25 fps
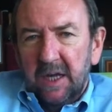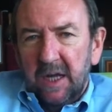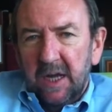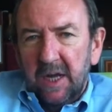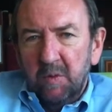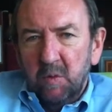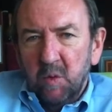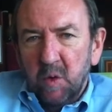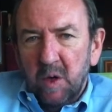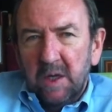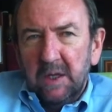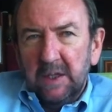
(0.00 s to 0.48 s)

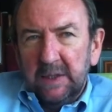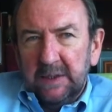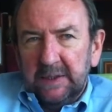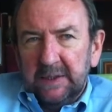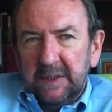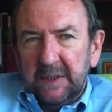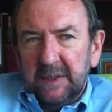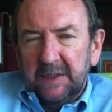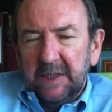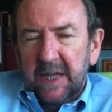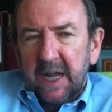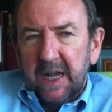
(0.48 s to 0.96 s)
I
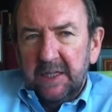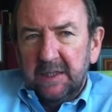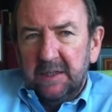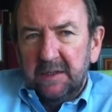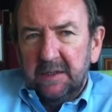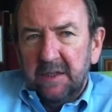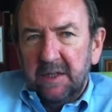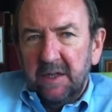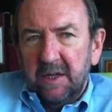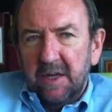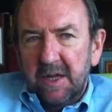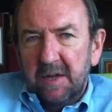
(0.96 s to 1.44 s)
was at that
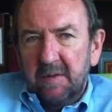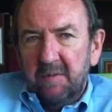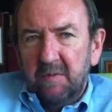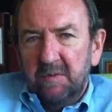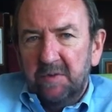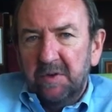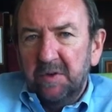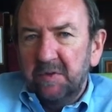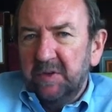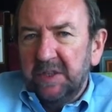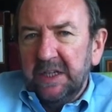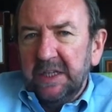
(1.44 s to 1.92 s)
time
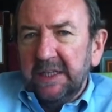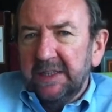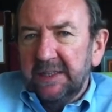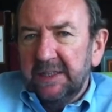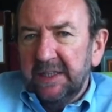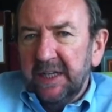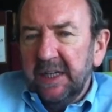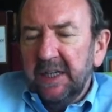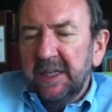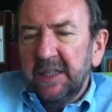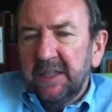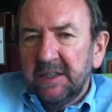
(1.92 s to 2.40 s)

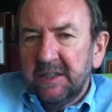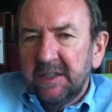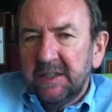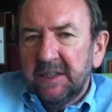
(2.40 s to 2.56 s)
56.